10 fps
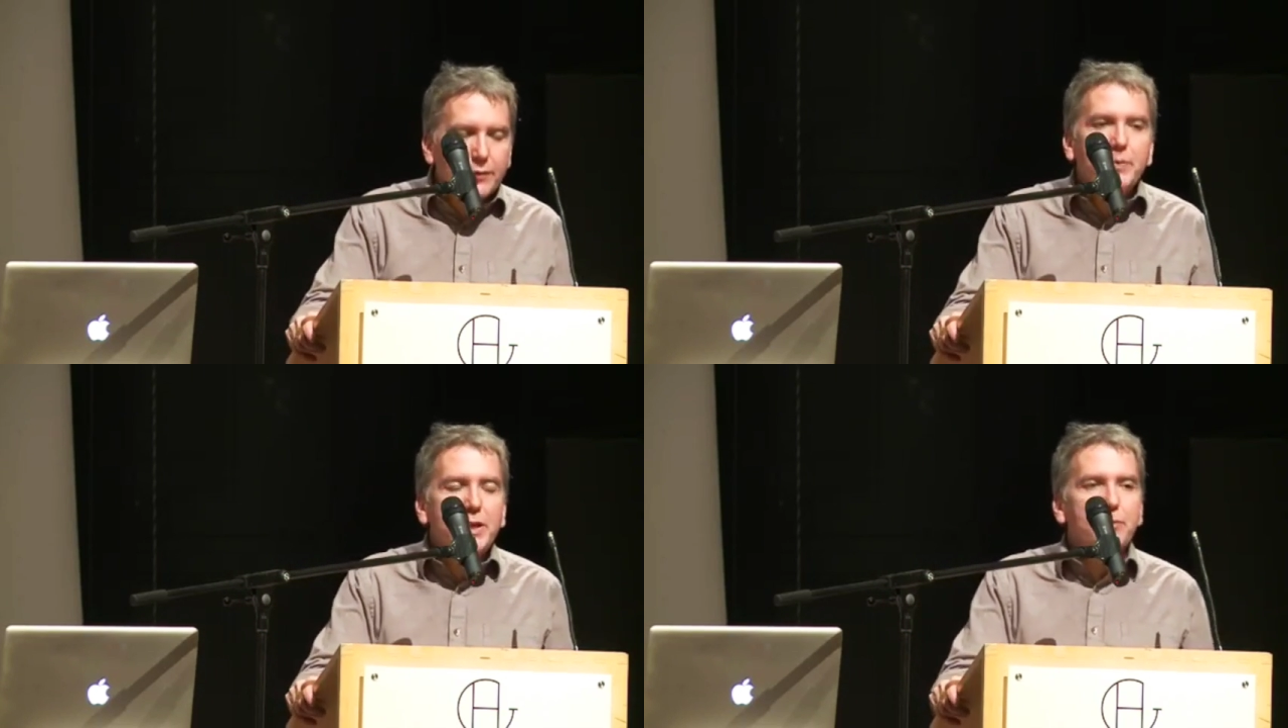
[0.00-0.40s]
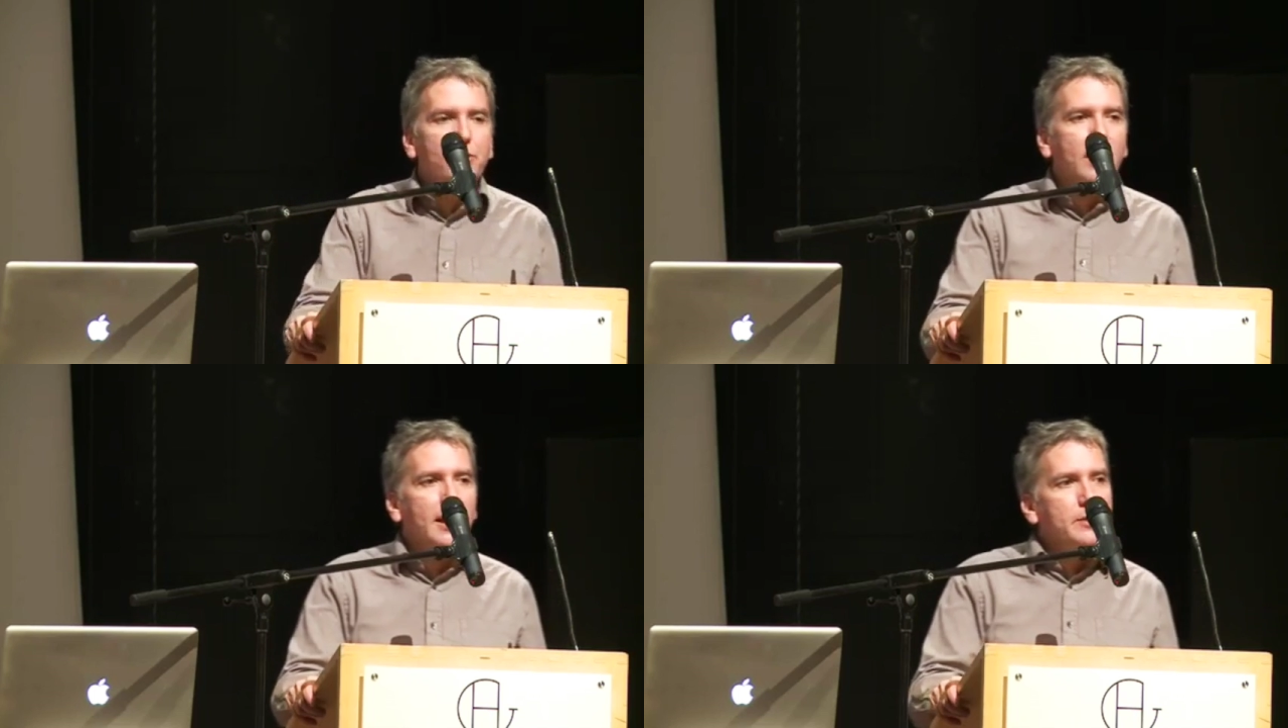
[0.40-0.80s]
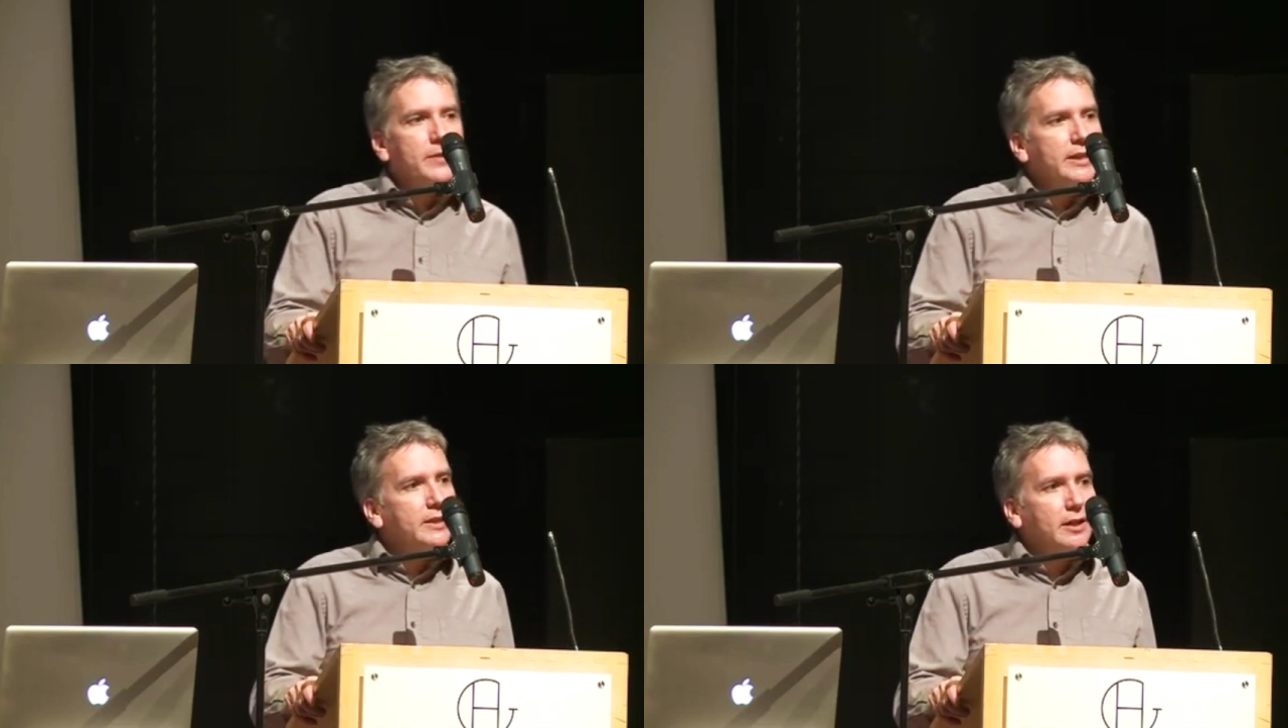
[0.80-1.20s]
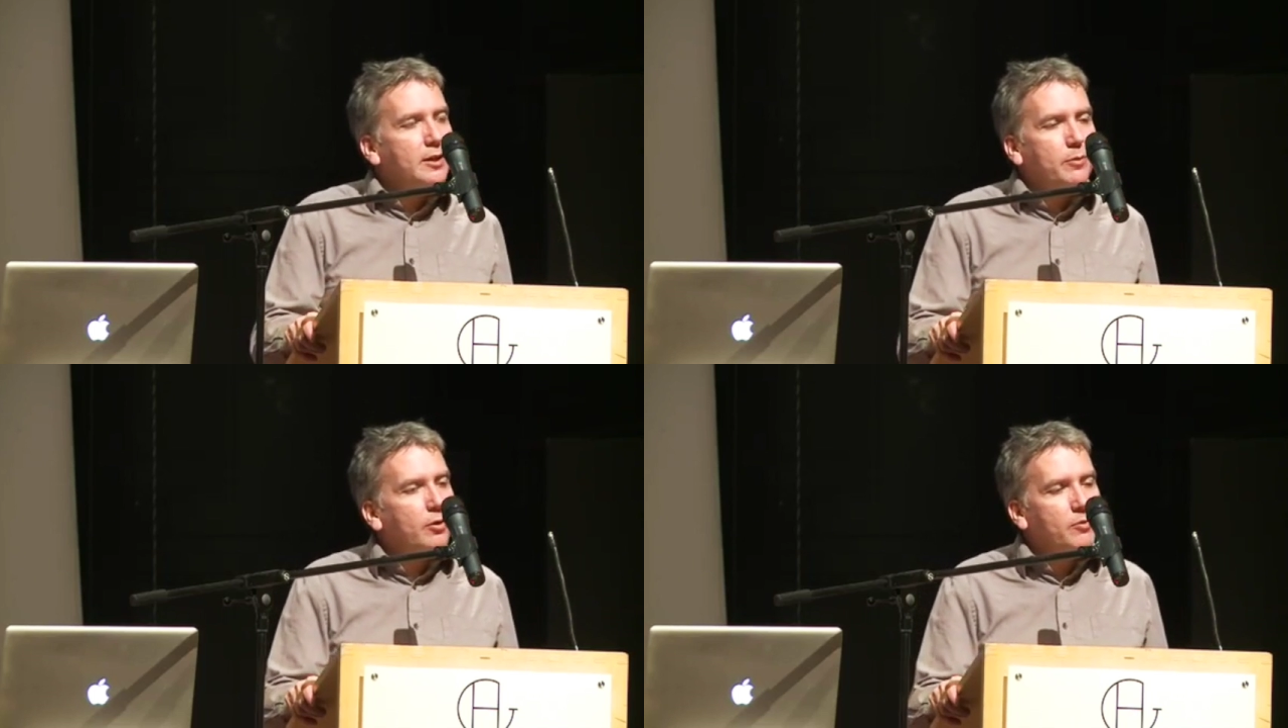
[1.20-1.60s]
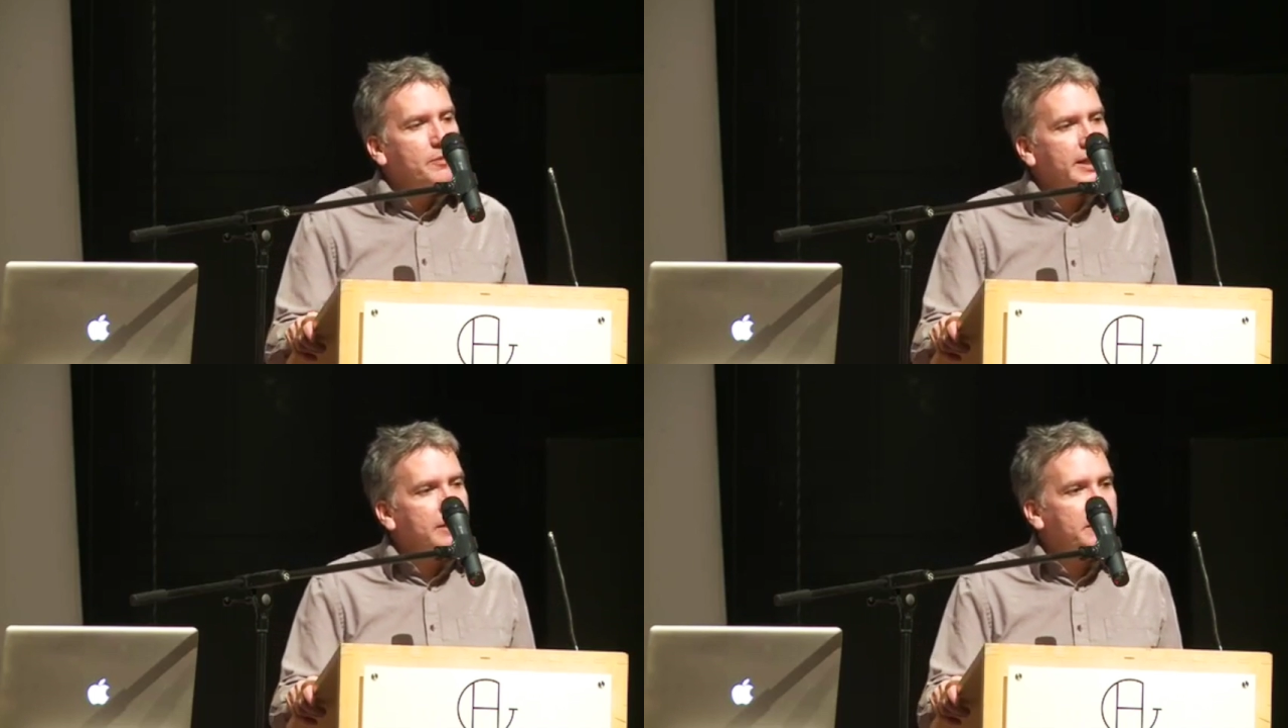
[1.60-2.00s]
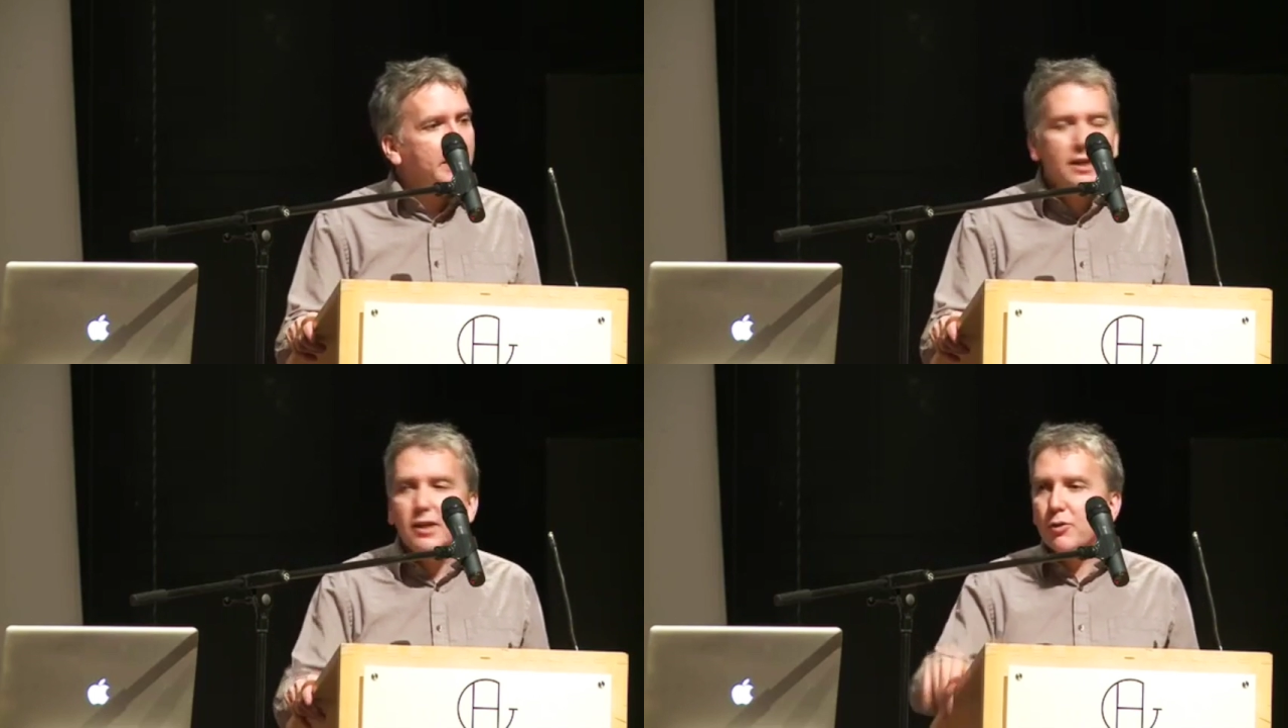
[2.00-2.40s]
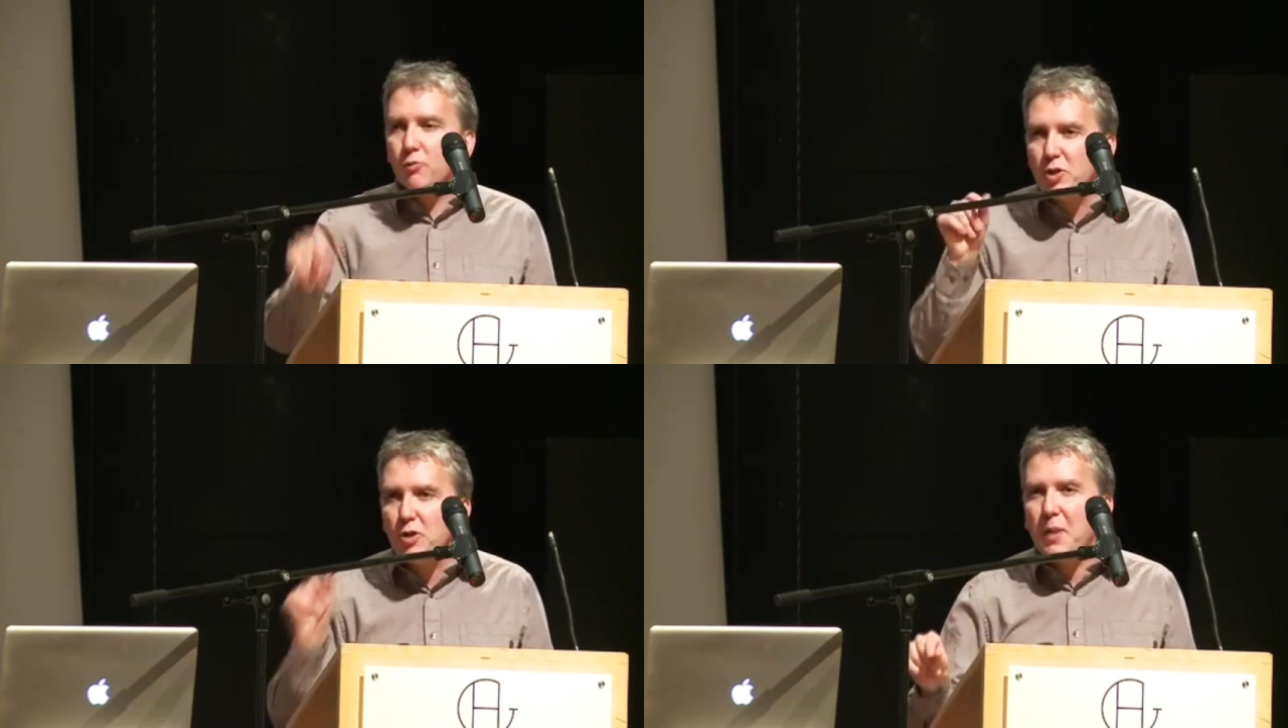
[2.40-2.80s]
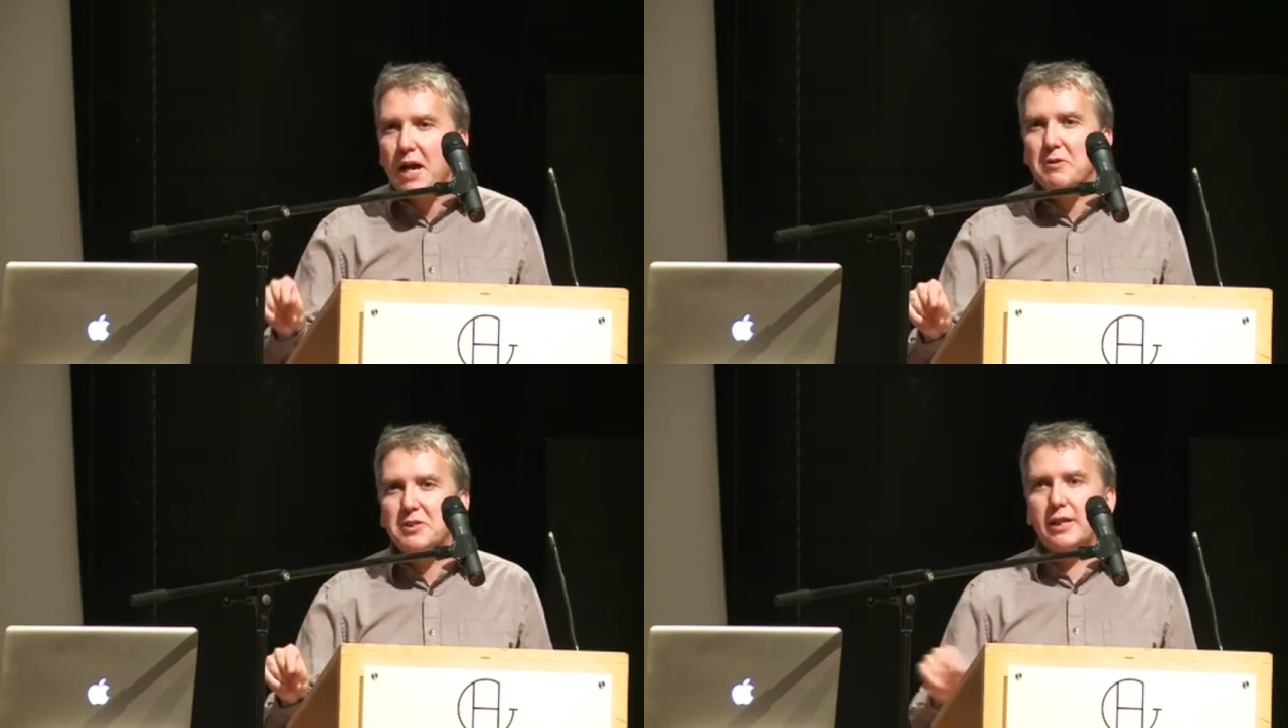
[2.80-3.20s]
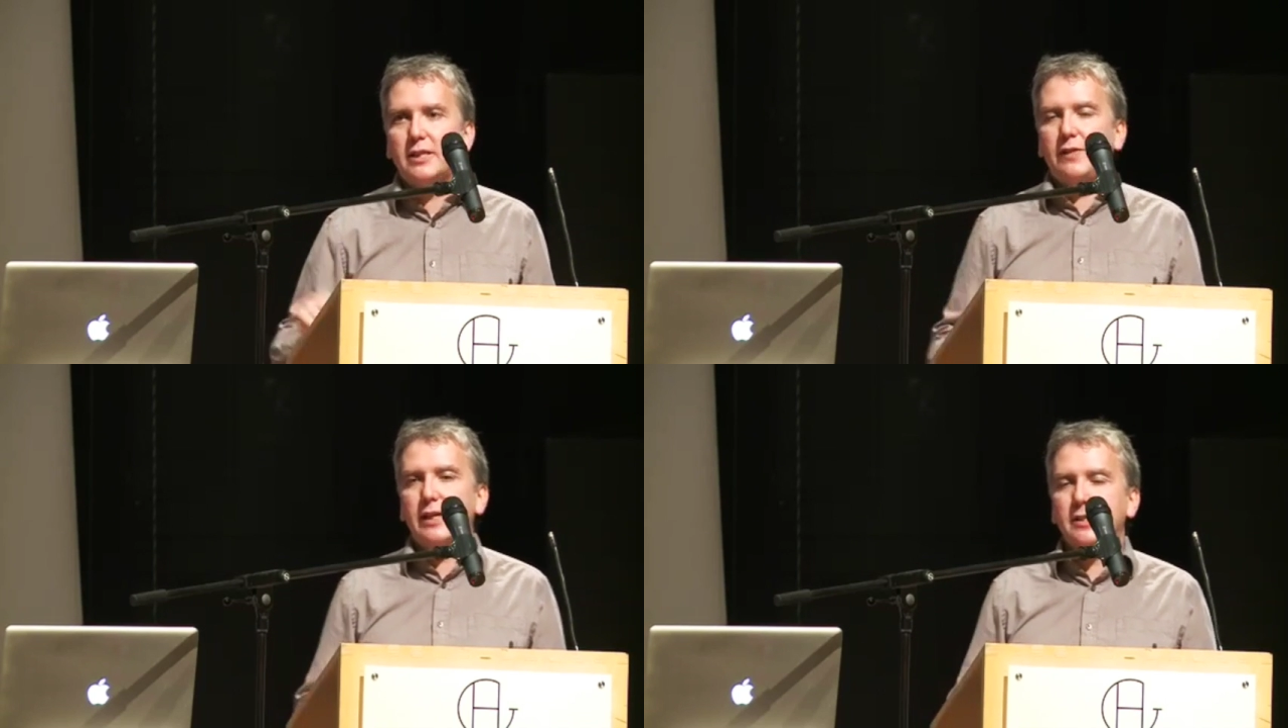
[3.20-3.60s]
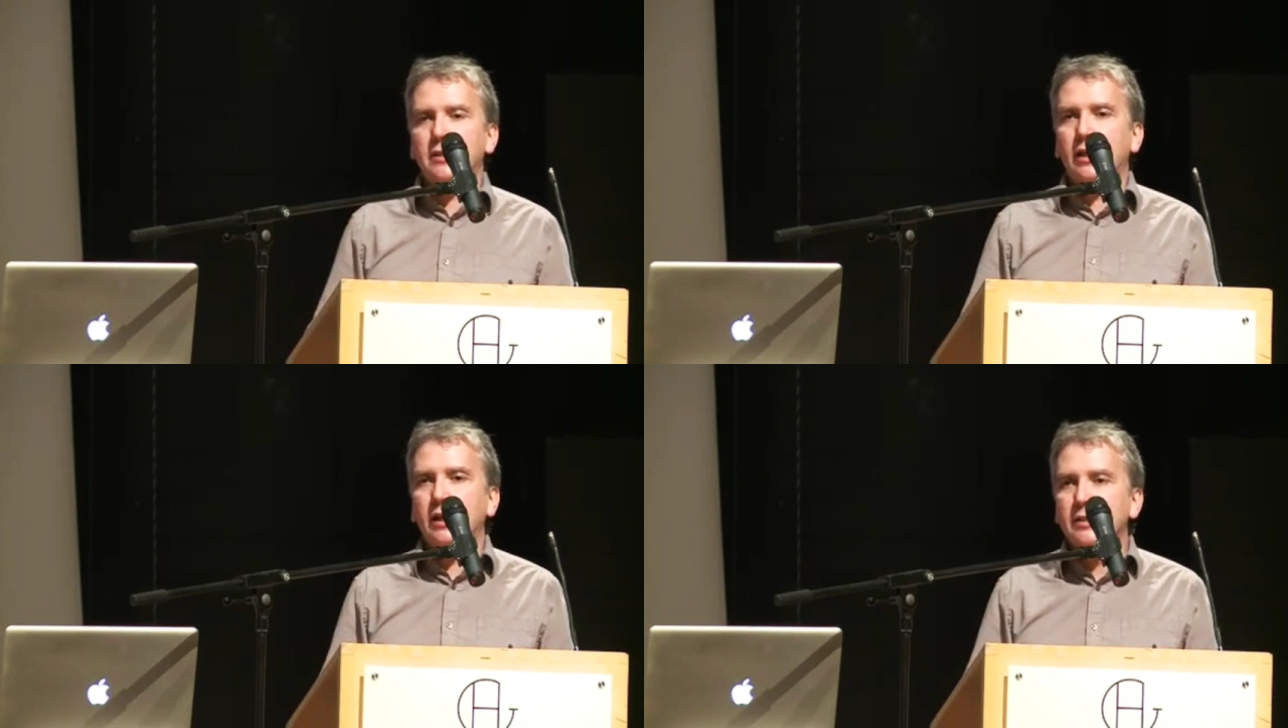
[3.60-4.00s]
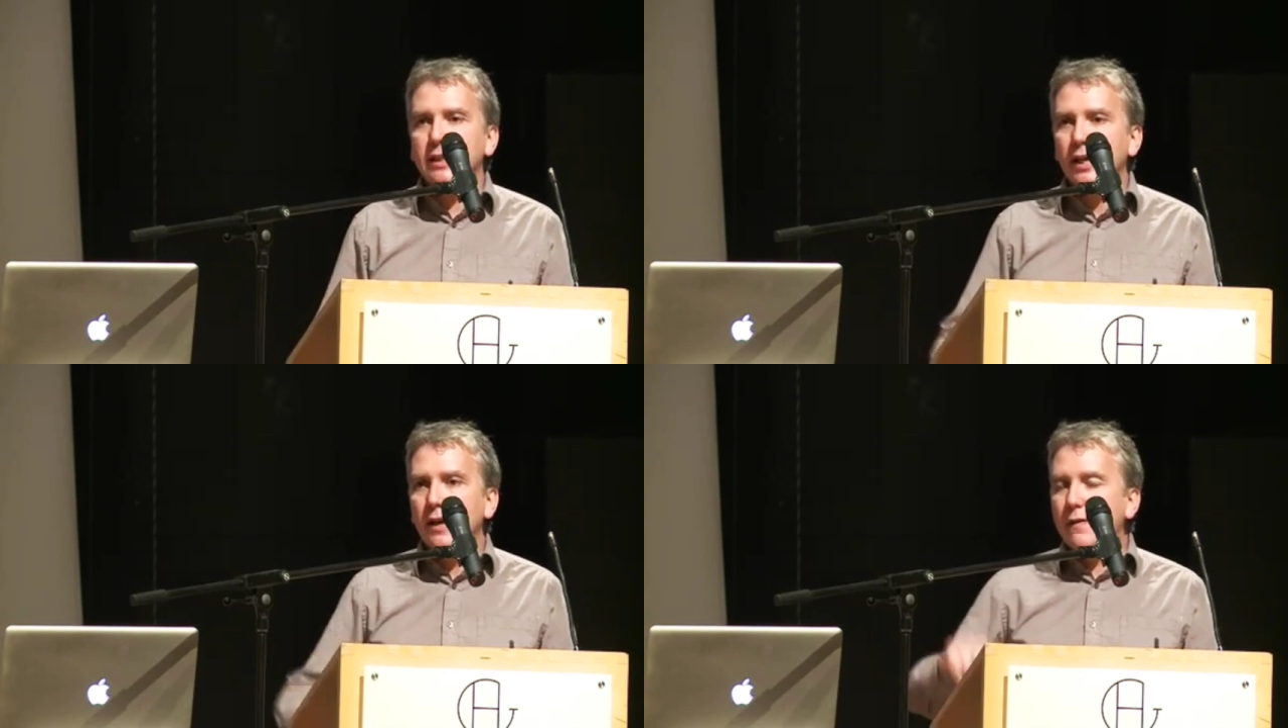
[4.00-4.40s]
people claiming unemployment benefit, the real parasites of our society,